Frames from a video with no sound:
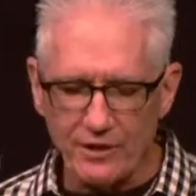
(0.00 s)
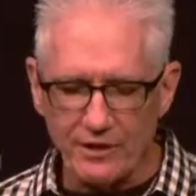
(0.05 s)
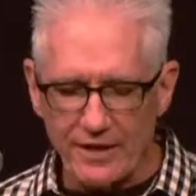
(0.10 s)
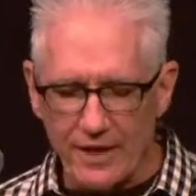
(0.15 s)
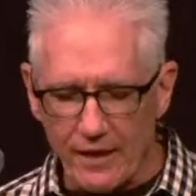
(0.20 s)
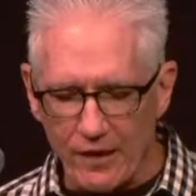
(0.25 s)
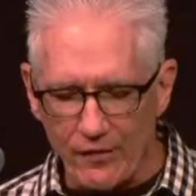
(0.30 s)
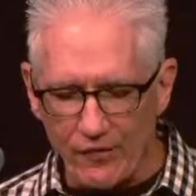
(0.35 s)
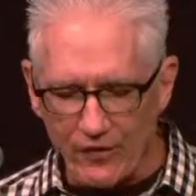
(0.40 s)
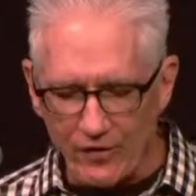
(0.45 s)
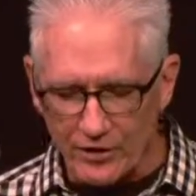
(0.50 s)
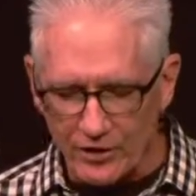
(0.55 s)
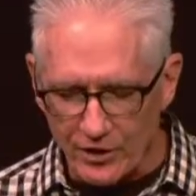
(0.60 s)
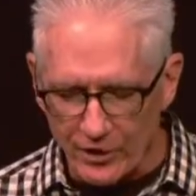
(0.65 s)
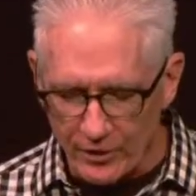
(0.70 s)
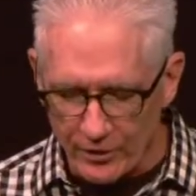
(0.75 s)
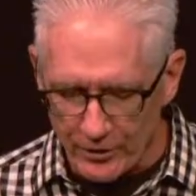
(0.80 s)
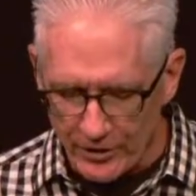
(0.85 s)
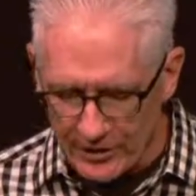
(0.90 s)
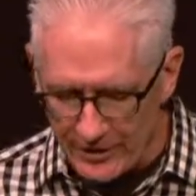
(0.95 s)
And then in verse
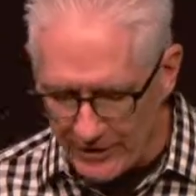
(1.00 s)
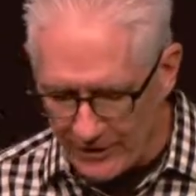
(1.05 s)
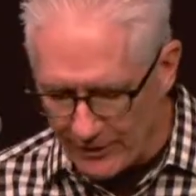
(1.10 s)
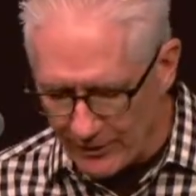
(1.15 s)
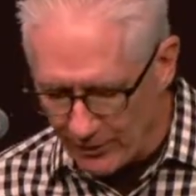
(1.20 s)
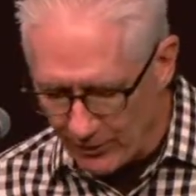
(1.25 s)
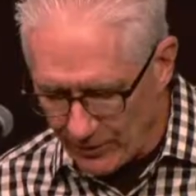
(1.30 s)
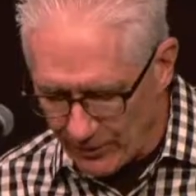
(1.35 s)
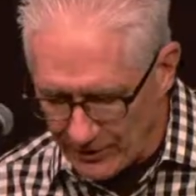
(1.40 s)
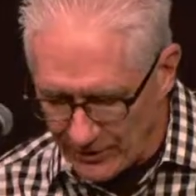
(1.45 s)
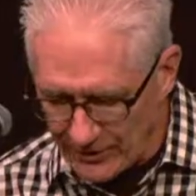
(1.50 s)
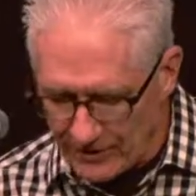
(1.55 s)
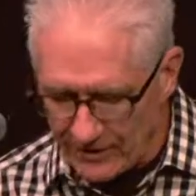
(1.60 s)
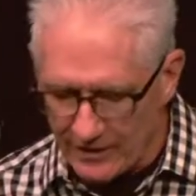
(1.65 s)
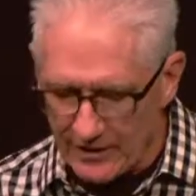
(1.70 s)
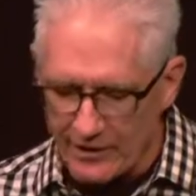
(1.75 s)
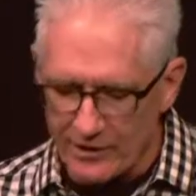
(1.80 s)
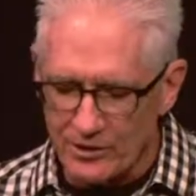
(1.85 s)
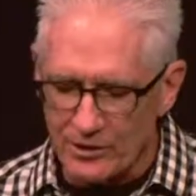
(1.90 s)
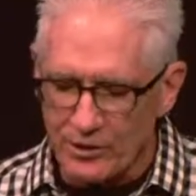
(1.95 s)
13, notice he
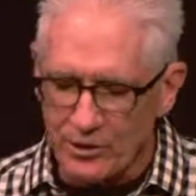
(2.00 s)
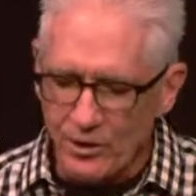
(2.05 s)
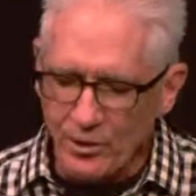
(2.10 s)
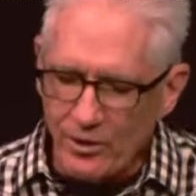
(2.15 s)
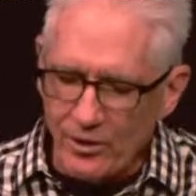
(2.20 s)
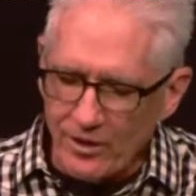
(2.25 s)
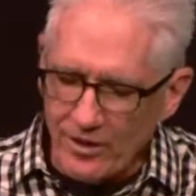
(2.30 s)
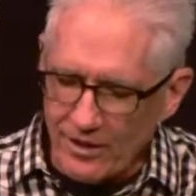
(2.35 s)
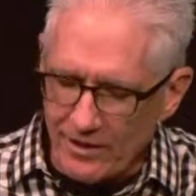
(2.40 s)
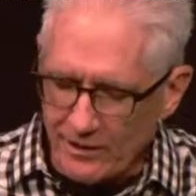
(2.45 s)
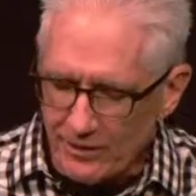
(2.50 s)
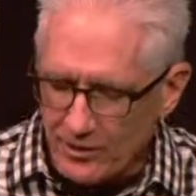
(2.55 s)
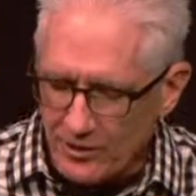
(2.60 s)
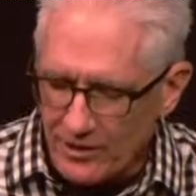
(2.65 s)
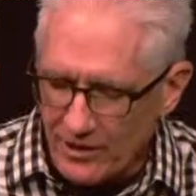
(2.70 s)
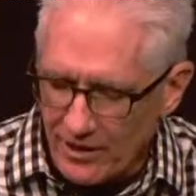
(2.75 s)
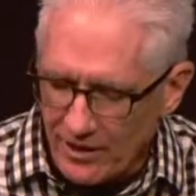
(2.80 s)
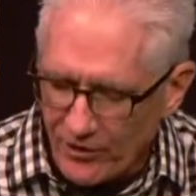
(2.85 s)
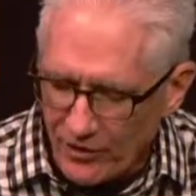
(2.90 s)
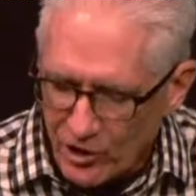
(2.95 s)
says, Do you not
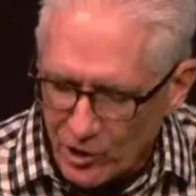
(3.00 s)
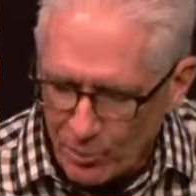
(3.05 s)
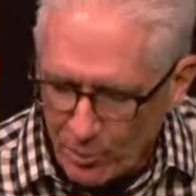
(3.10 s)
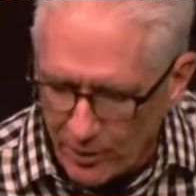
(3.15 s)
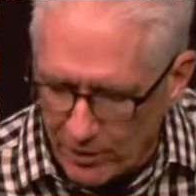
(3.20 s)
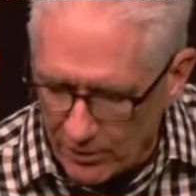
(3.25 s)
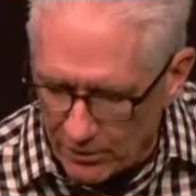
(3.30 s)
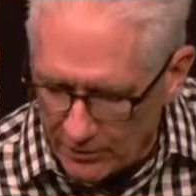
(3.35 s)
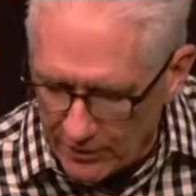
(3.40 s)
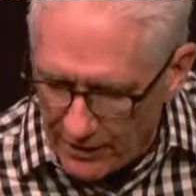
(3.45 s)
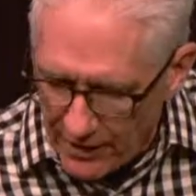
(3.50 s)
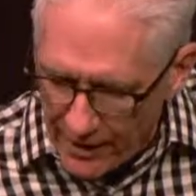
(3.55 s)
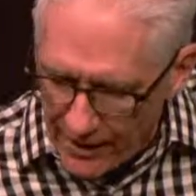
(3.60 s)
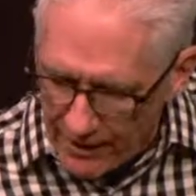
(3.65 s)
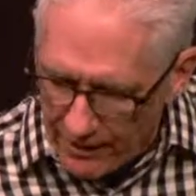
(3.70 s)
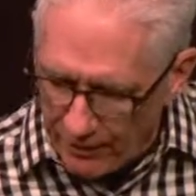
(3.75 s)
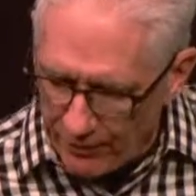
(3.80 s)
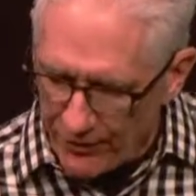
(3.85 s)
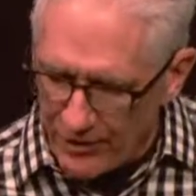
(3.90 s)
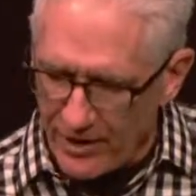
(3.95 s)
understand this parable?
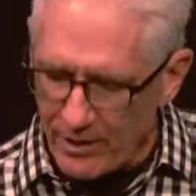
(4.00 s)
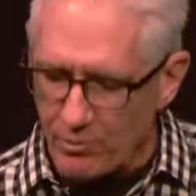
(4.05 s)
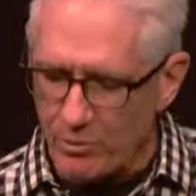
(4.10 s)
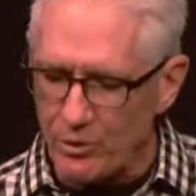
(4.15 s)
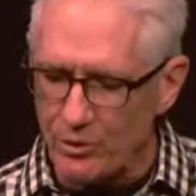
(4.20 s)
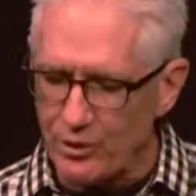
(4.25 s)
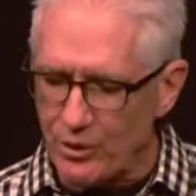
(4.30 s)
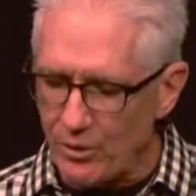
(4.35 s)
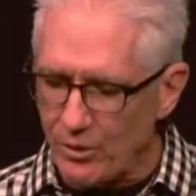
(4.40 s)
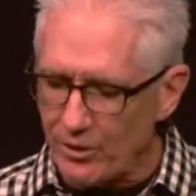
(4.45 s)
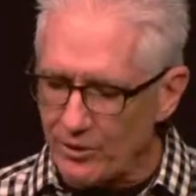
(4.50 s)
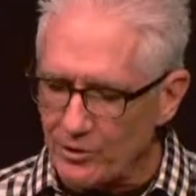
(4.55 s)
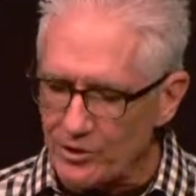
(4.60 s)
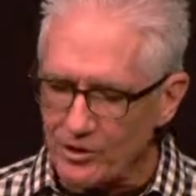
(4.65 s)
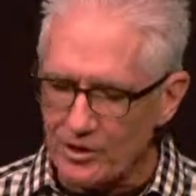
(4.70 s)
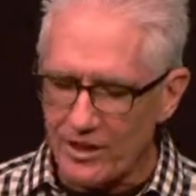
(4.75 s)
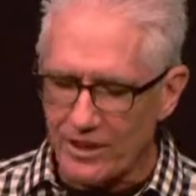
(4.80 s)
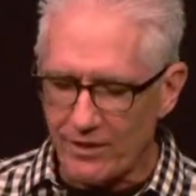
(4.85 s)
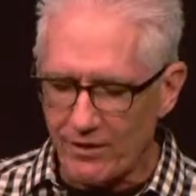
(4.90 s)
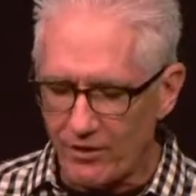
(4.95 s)
How then will you
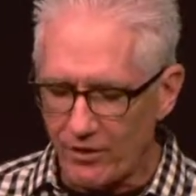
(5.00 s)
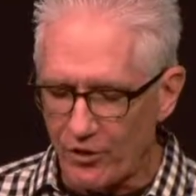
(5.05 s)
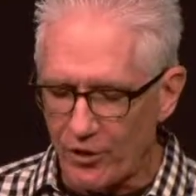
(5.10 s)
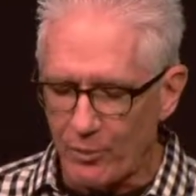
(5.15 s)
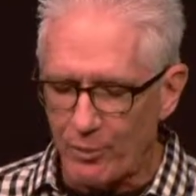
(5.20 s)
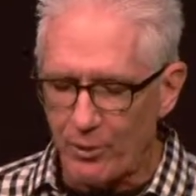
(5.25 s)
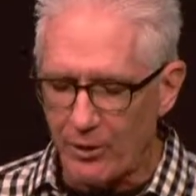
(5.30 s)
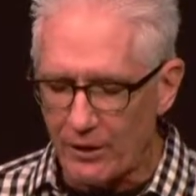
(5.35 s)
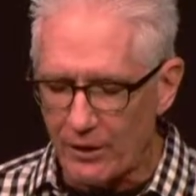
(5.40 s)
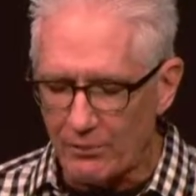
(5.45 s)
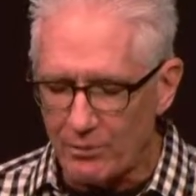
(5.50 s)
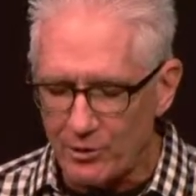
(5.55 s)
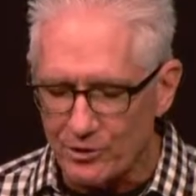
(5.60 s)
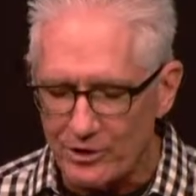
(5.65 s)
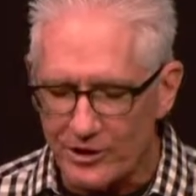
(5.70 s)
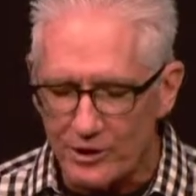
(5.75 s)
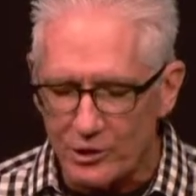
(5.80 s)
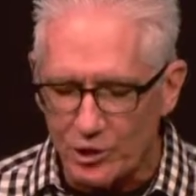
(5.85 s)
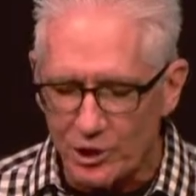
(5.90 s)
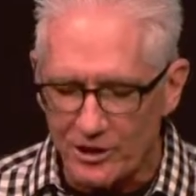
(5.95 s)
understand all the parables?
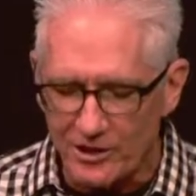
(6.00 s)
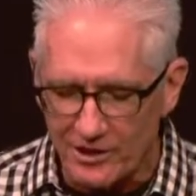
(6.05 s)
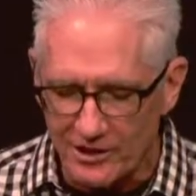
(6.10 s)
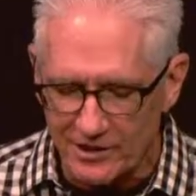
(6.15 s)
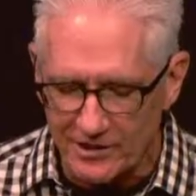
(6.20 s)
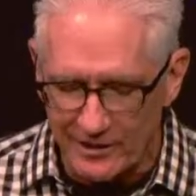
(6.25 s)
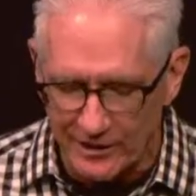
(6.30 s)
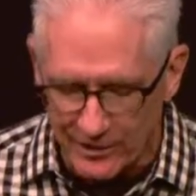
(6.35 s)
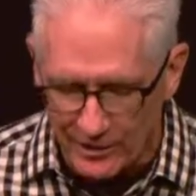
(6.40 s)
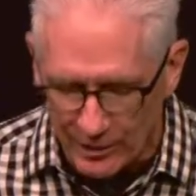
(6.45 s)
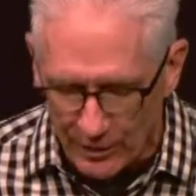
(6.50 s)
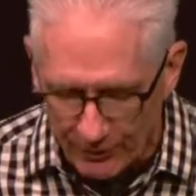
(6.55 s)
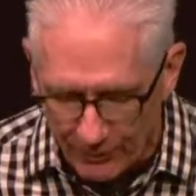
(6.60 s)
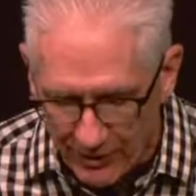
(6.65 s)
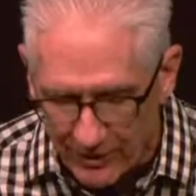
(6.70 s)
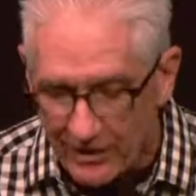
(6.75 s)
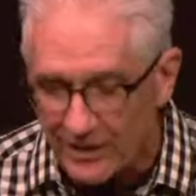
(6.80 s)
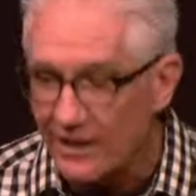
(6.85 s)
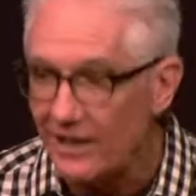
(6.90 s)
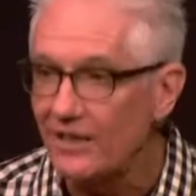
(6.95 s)
And Jesus does
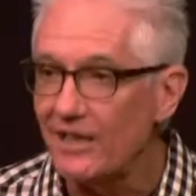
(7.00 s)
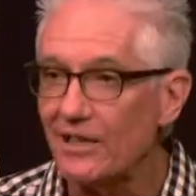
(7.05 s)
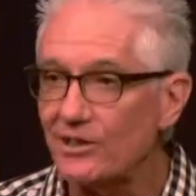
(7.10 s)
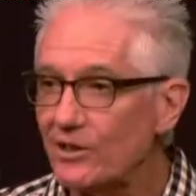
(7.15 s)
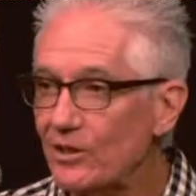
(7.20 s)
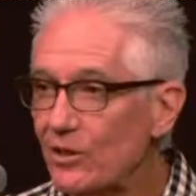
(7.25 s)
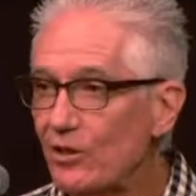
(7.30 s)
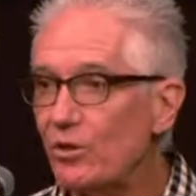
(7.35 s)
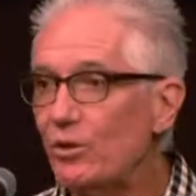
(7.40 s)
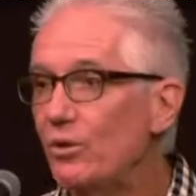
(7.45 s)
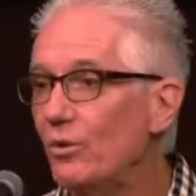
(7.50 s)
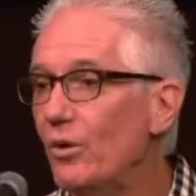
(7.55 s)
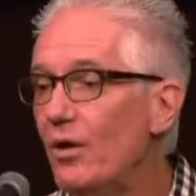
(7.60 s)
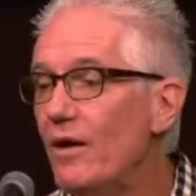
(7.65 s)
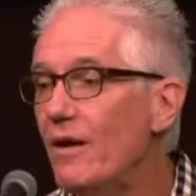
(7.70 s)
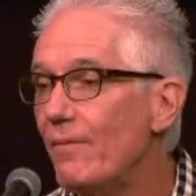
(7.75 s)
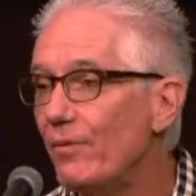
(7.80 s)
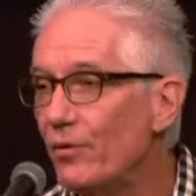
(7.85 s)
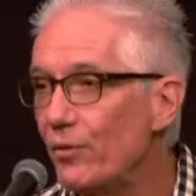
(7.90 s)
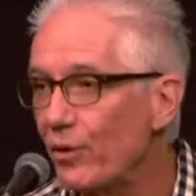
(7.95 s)
something that he doesn't do
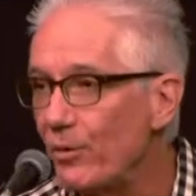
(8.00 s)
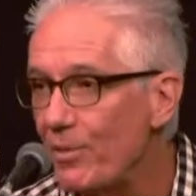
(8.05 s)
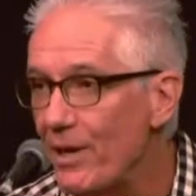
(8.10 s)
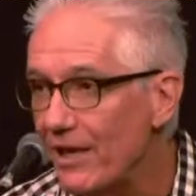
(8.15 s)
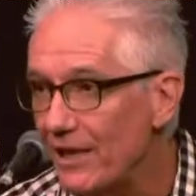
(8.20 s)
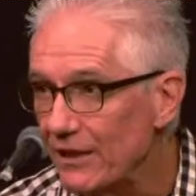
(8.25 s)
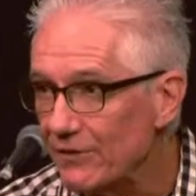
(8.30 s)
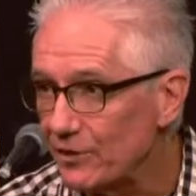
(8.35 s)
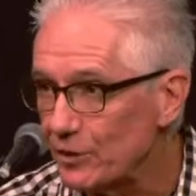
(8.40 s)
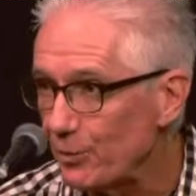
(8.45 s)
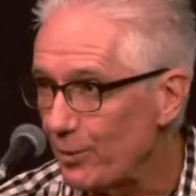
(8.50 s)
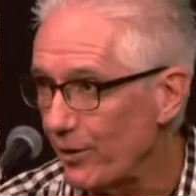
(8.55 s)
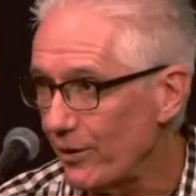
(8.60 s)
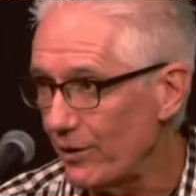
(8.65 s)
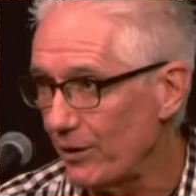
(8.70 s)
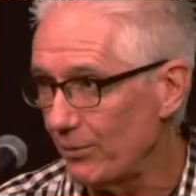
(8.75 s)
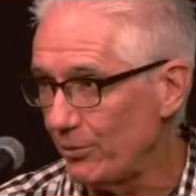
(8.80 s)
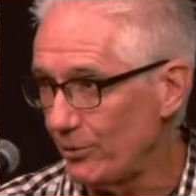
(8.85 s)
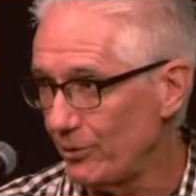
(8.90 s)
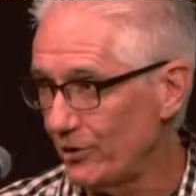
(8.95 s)
with many of his
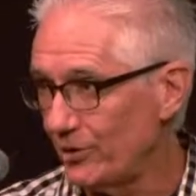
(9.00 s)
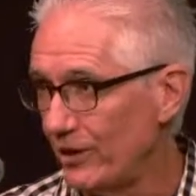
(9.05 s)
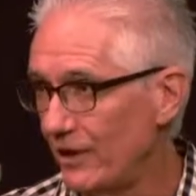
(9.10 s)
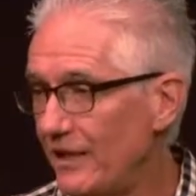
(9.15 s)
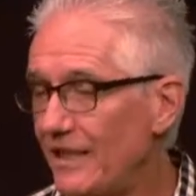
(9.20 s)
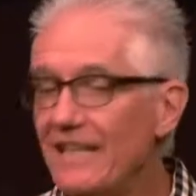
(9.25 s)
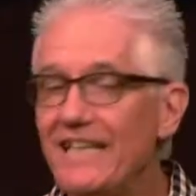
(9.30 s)
parables.